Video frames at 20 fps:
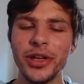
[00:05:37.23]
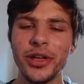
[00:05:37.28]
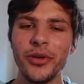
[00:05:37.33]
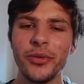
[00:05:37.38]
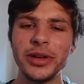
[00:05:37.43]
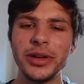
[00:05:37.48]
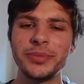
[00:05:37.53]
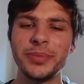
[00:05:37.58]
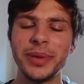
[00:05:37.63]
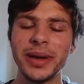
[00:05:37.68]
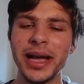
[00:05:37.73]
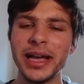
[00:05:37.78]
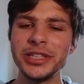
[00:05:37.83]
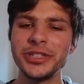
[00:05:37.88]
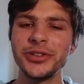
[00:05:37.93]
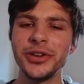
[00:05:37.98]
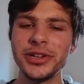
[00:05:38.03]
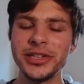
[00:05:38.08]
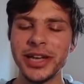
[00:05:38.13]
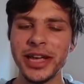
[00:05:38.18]
which, because
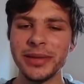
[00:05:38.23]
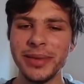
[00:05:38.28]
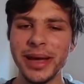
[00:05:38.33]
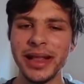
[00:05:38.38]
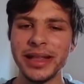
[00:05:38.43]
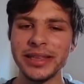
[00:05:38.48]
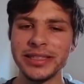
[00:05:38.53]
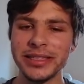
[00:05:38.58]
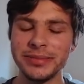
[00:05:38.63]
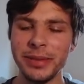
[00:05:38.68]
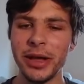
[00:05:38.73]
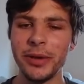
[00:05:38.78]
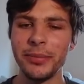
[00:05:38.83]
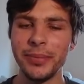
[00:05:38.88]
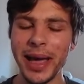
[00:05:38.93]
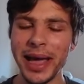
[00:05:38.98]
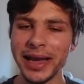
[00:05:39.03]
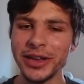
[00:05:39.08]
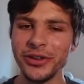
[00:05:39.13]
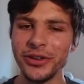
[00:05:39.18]
your Undying Malice is now
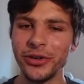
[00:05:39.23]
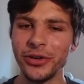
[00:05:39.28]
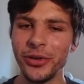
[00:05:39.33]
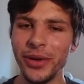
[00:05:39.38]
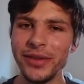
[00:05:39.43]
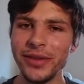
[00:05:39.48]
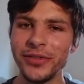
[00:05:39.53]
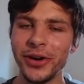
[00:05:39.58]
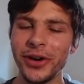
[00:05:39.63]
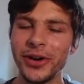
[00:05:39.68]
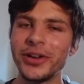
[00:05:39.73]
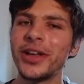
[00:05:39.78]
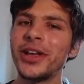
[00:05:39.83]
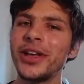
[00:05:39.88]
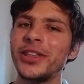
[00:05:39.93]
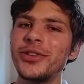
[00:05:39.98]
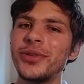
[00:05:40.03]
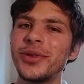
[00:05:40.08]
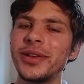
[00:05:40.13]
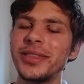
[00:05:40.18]
back in your graveyard,
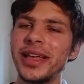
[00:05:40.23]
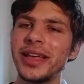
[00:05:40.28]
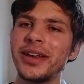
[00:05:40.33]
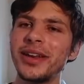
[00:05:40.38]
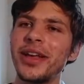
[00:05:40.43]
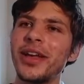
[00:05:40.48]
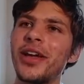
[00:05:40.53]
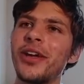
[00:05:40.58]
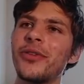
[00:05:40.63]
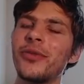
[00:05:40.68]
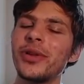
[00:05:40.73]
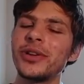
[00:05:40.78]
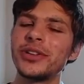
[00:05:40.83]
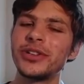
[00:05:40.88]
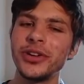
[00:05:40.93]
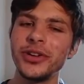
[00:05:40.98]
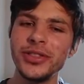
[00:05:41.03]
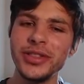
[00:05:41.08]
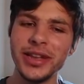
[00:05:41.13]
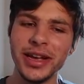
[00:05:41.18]
you can then
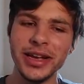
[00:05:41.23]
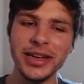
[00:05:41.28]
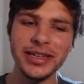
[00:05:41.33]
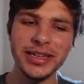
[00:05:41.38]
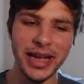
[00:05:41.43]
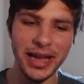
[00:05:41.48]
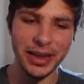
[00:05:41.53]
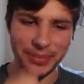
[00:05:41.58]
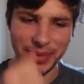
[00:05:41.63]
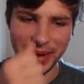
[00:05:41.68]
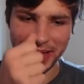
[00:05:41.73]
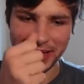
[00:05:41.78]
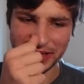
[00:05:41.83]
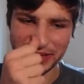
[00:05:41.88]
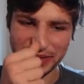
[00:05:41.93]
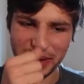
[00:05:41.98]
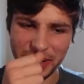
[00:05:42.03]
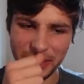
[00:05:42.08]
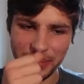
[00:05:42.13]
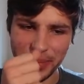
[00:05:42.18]
return the Undying
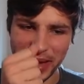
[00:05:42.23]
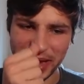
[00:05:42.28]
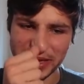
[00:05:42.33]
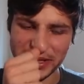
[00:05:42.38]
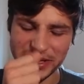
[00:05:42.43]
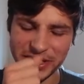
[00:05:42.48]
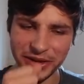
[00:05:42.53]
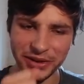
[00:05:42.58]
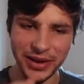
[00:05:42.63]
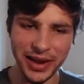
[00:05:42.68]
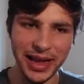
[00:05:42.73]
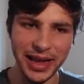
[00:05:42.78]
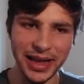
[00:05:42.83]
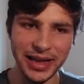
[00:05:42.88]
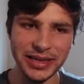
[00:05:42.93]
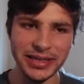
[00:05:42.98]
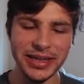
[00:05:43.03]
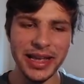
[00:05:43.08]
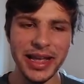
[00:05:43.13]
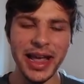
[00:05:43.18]
Malice back to your
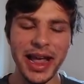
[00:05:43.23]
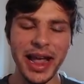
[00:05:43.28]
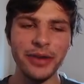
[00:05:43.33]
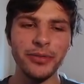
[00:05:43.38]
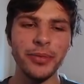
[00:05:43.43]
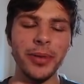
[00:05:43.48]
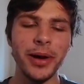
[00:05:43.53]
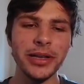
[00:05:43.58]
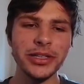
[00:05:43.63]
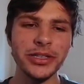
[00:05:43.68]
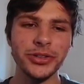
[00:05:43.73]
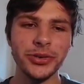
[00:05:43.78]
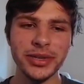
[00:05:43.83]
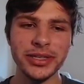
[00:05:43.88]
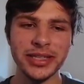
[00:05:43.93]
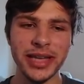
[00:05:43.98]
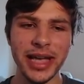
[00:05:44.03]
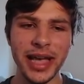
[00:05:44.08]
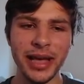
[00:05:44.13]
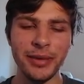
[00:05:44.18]
hand, and Repository
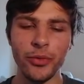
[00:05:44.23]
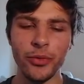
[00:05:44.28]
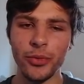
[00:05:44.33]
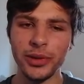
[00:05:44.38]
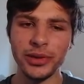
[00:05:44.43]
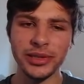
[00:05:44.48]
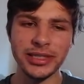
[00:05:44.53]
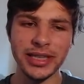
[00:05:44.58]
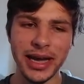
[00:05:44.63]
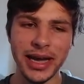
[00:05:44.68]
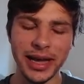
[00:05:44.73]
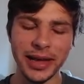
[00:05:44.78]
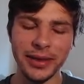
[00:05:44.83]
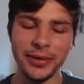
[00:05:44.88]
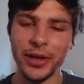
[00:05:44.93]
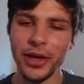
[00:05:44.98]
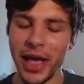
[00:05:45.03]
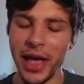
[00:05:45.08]
Scab will die.